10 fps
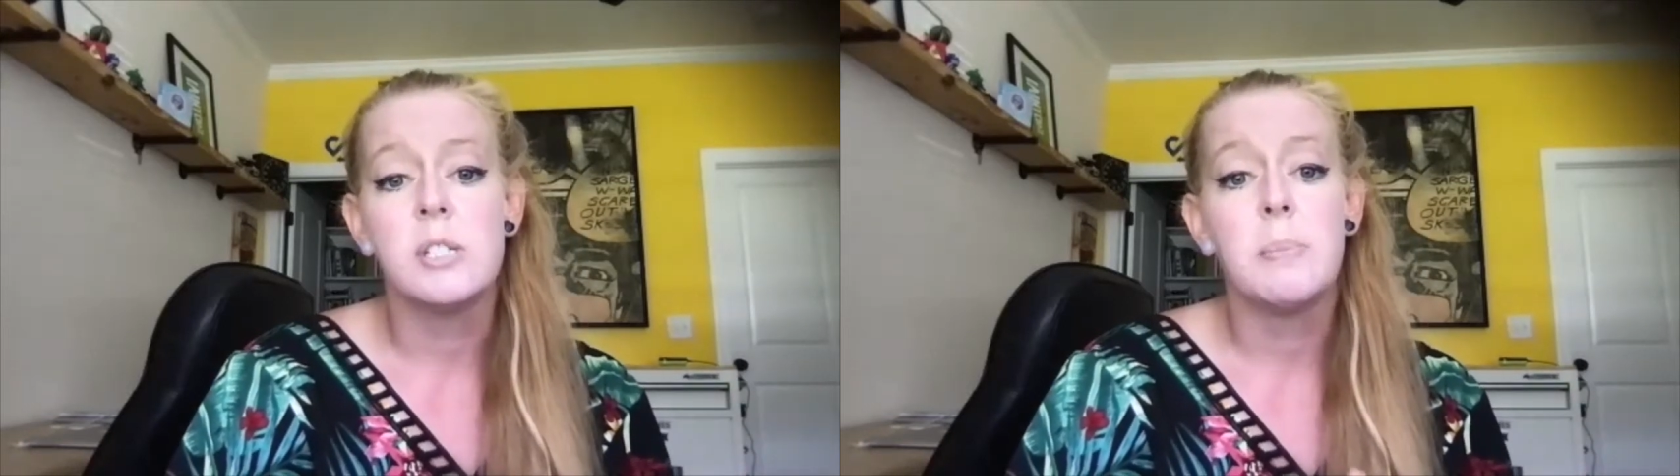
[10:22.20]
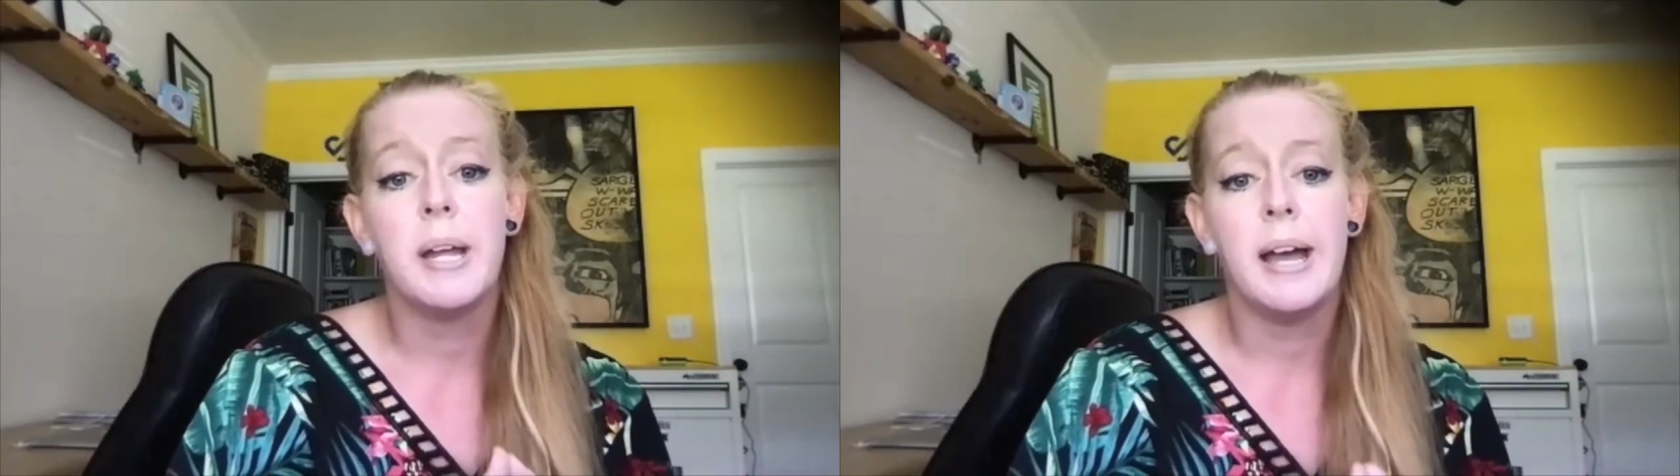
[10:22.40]

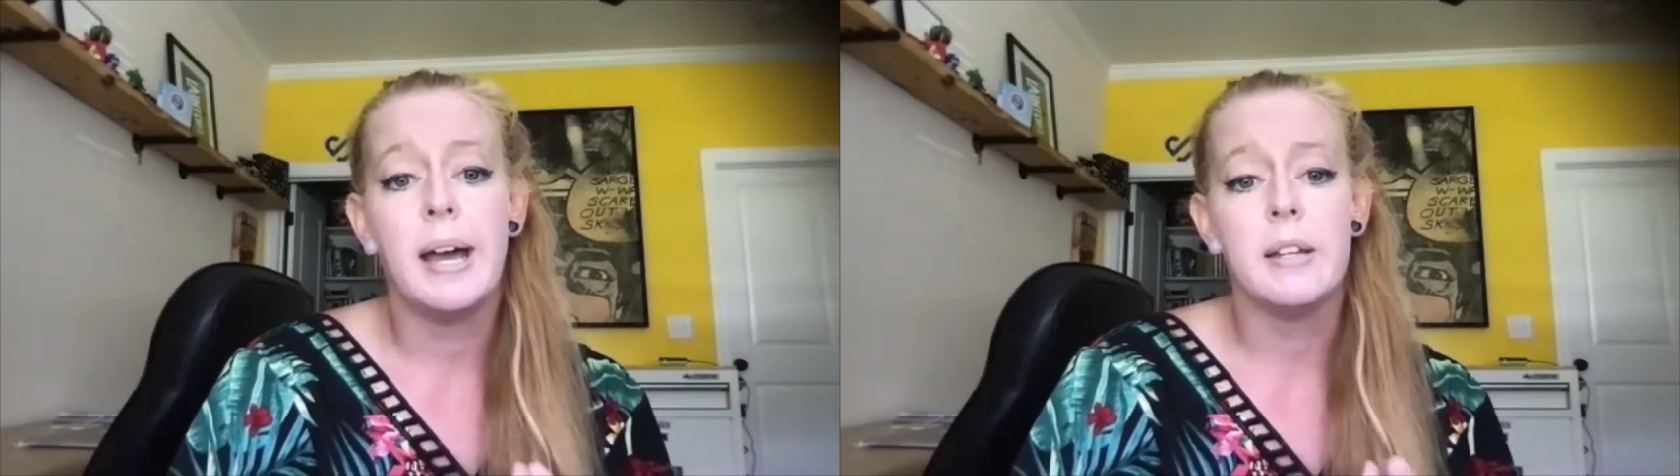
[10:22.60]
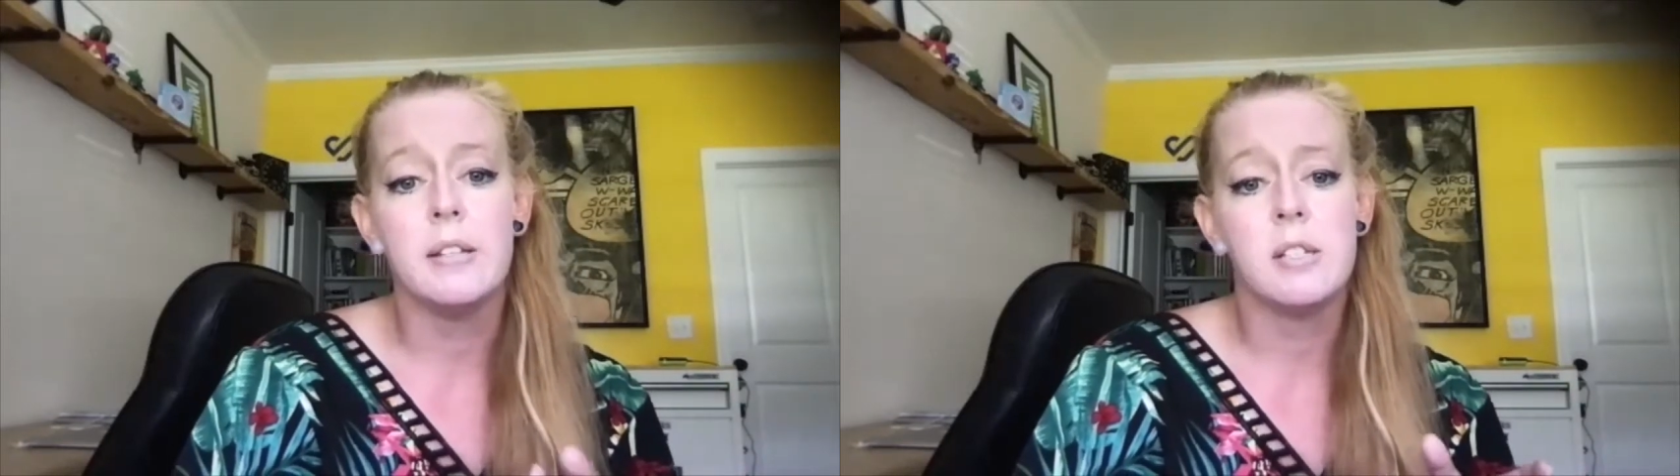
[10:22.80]
by
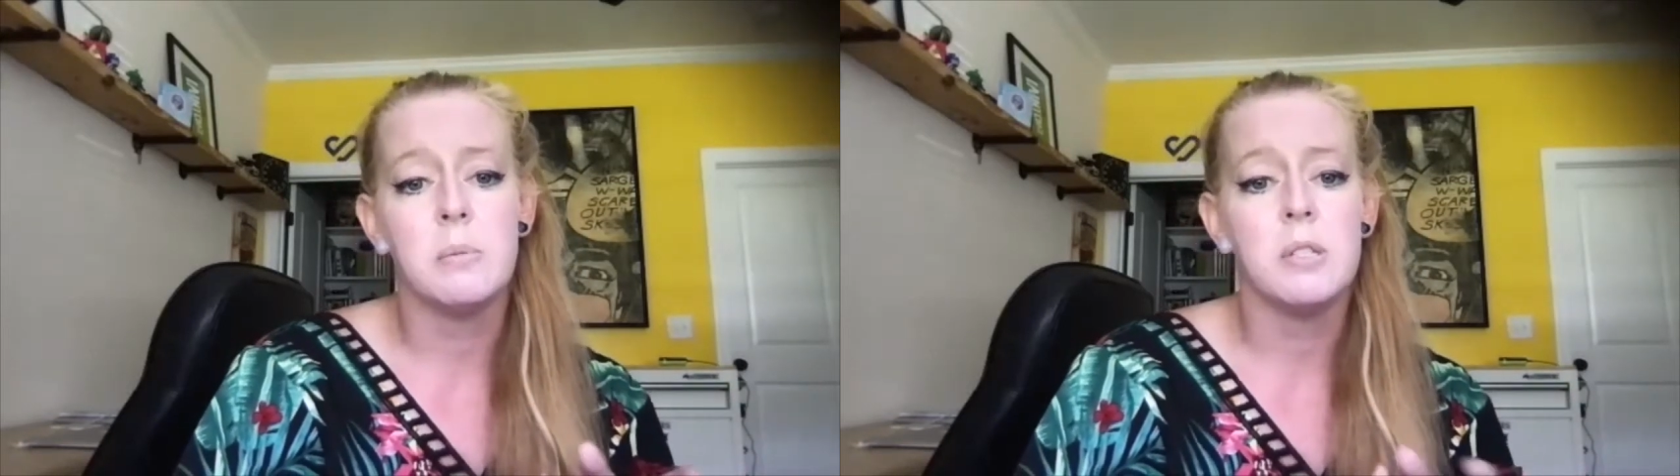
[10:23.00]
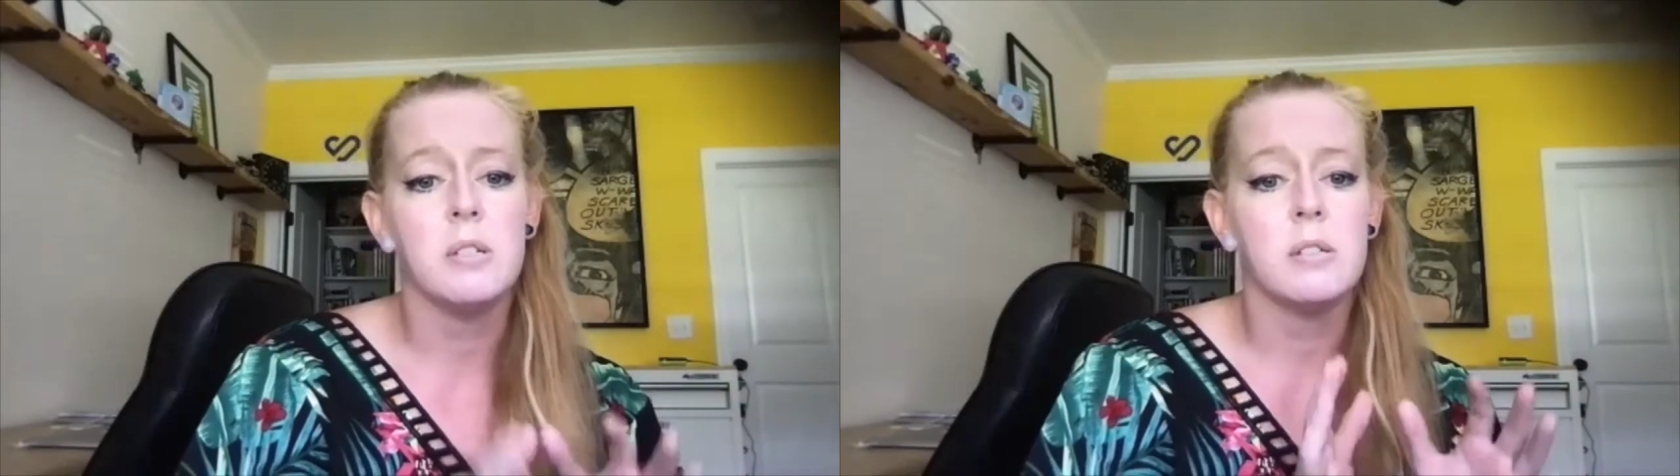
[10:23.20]
adding some
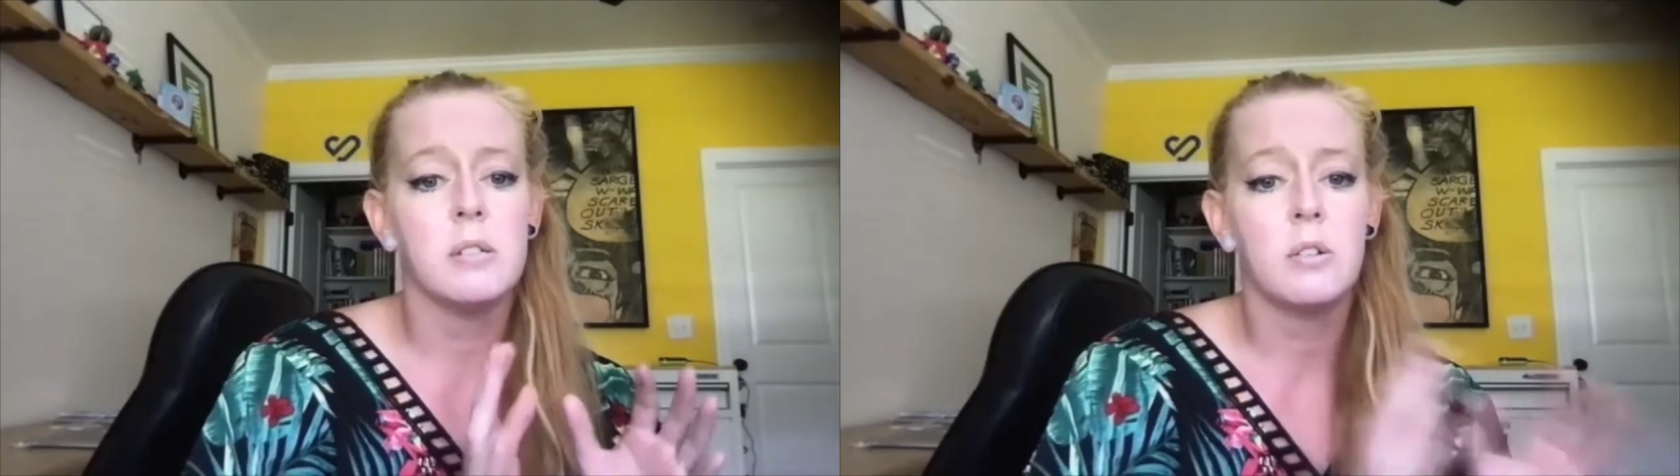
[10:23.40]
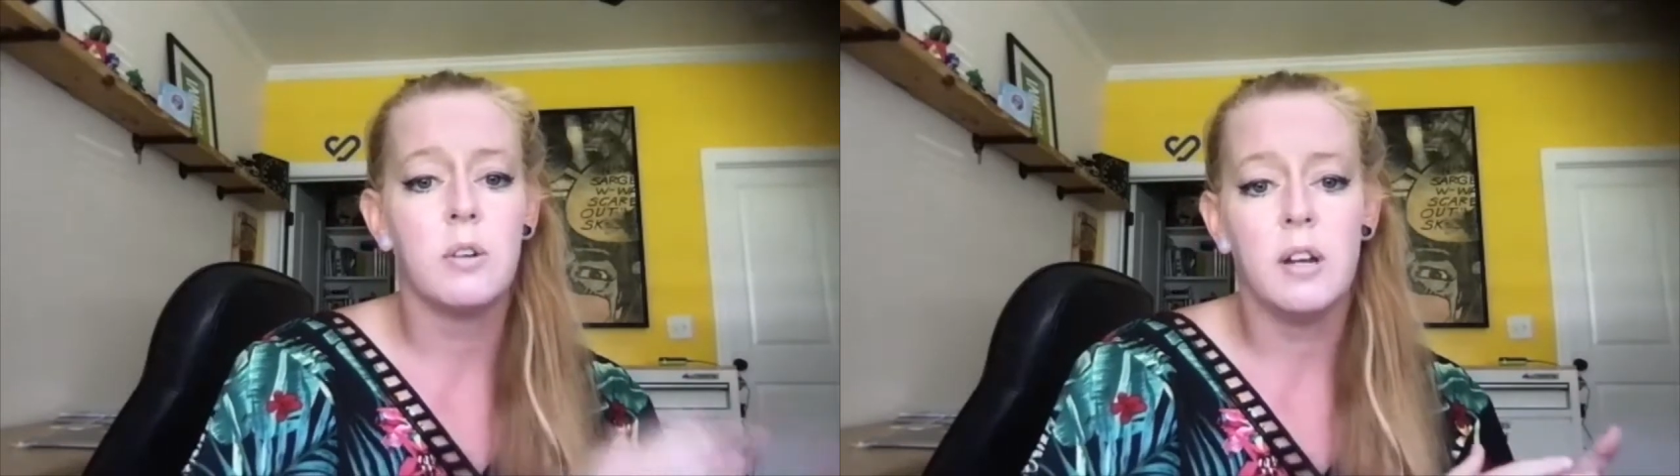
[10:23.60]
of these
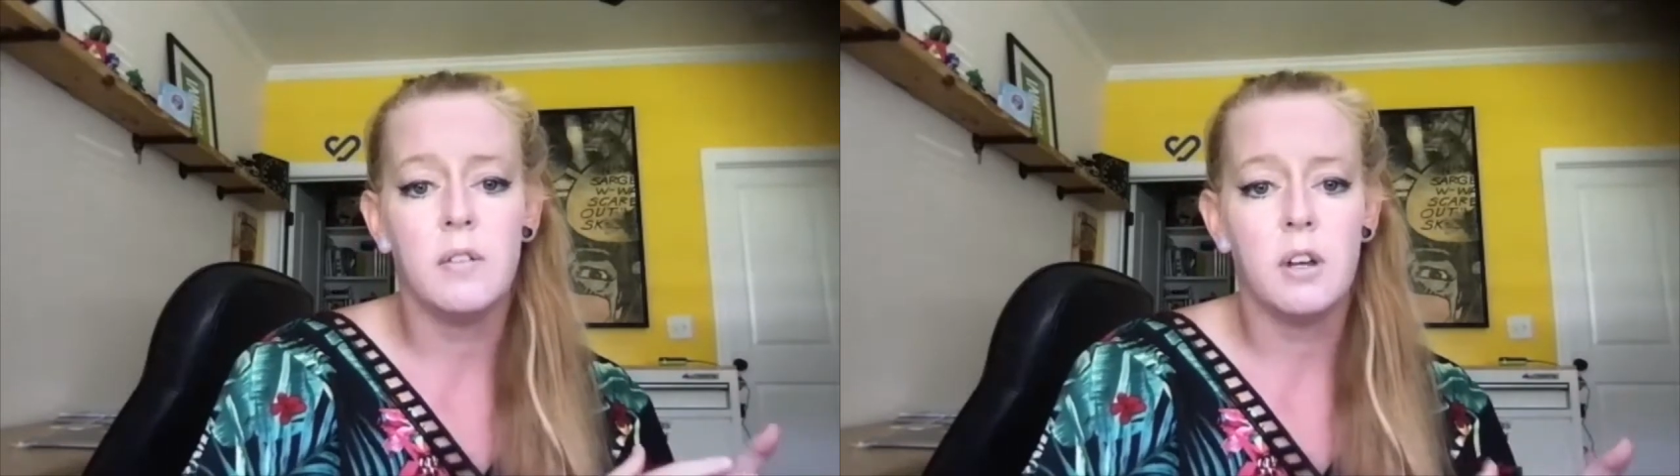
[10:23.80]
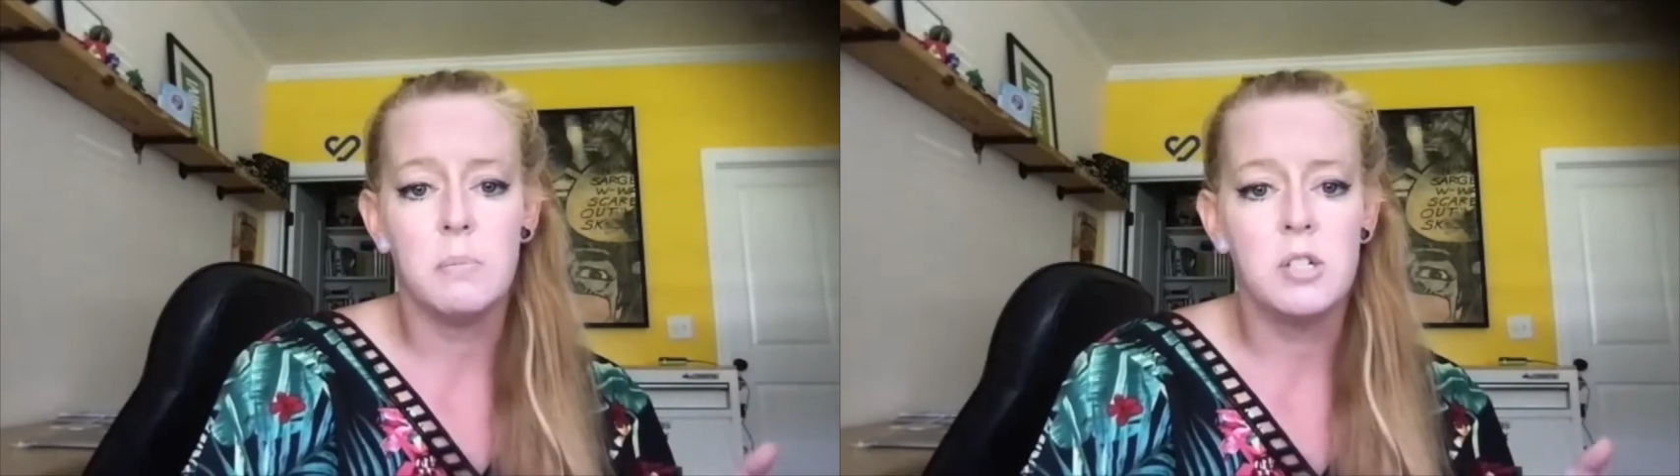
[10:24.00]
creative
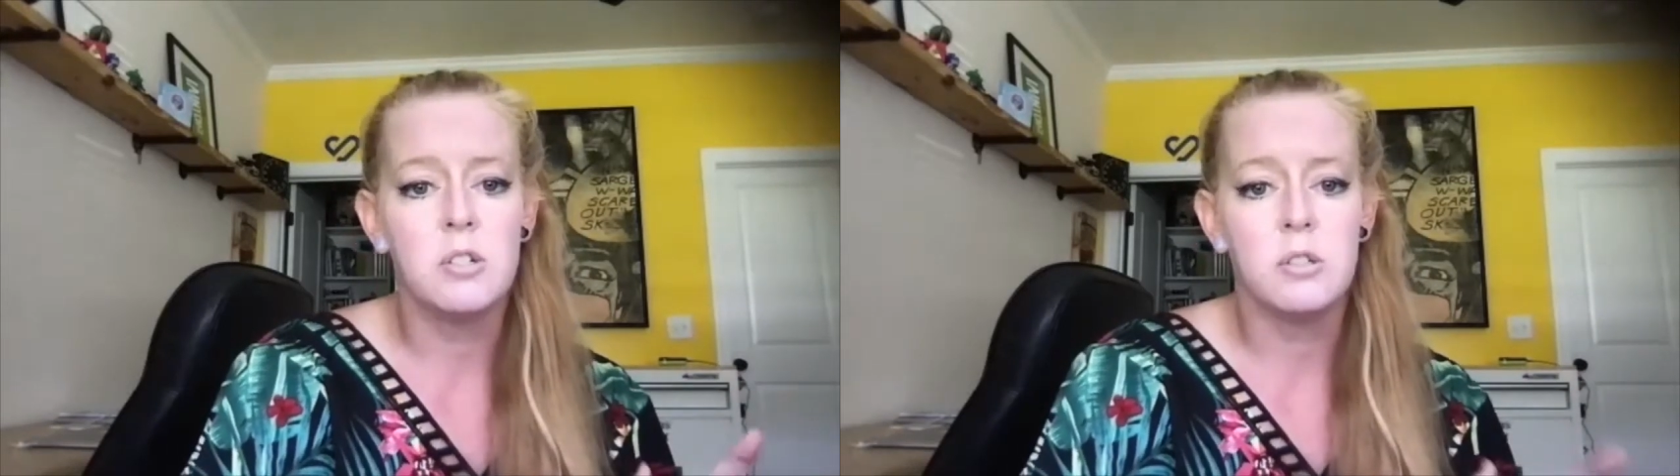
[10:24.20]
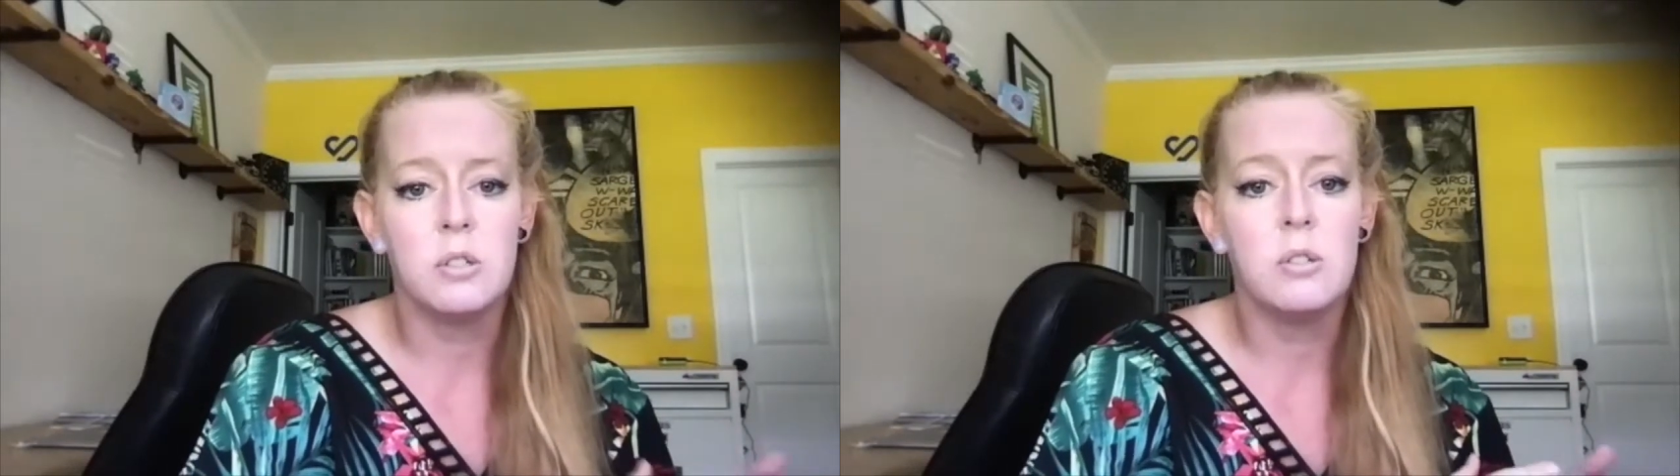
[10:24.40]
automation